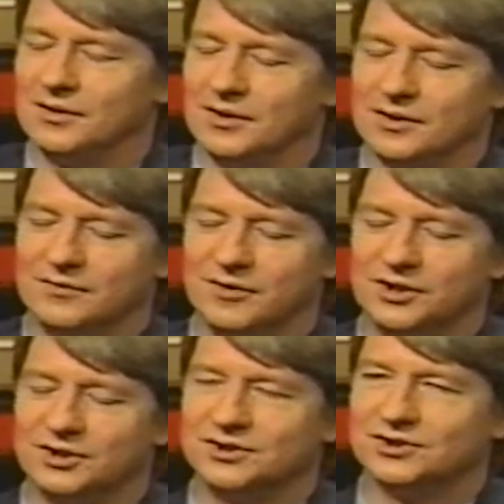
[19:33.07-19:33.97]

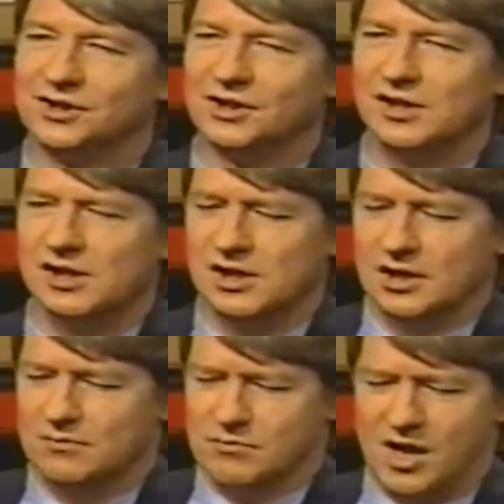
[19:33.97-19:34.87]
convention saying,
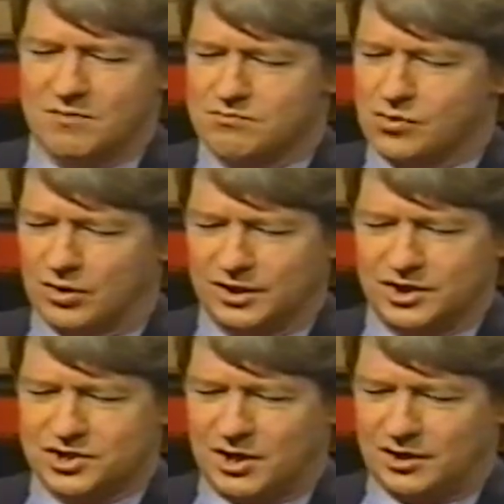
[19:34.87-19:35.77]
"Man,
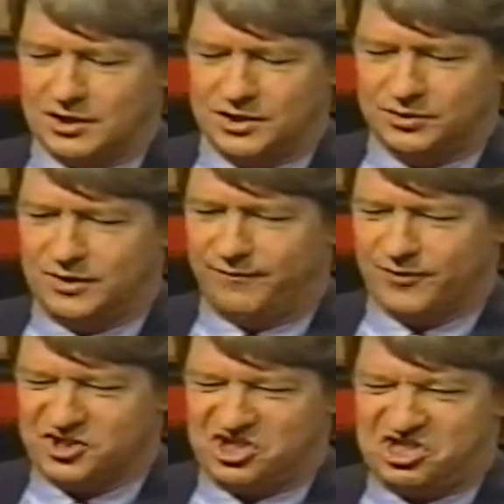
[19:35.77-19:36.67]
mortgage our country
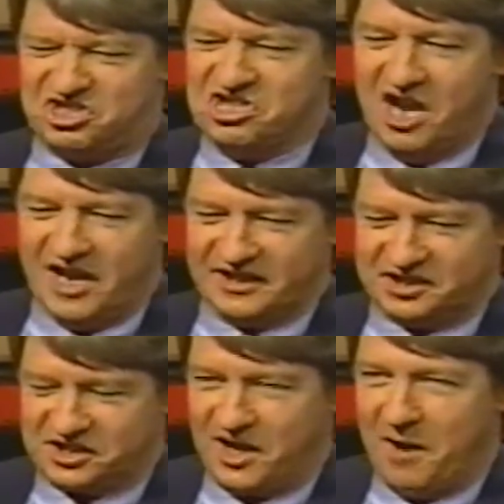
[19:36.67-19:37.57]
for
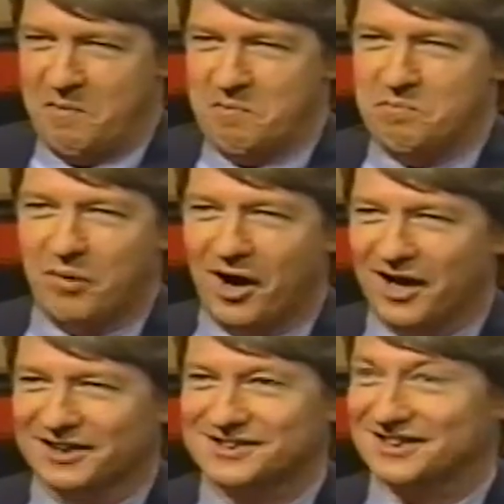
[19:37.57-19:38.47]
snakes and
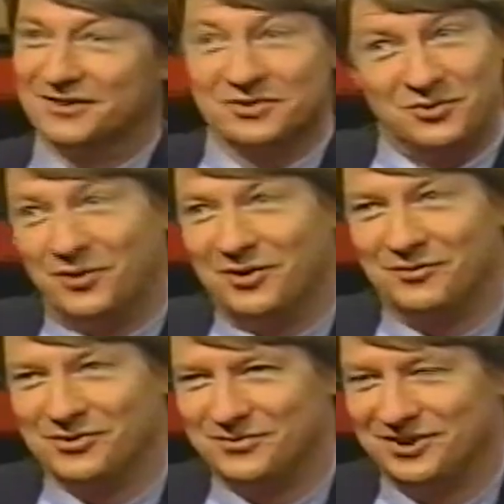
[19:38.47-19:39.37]
bugs." And it was a
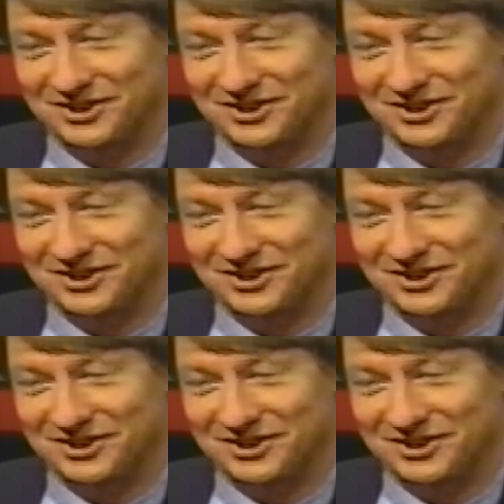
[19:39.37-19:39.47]
wonderful speech. And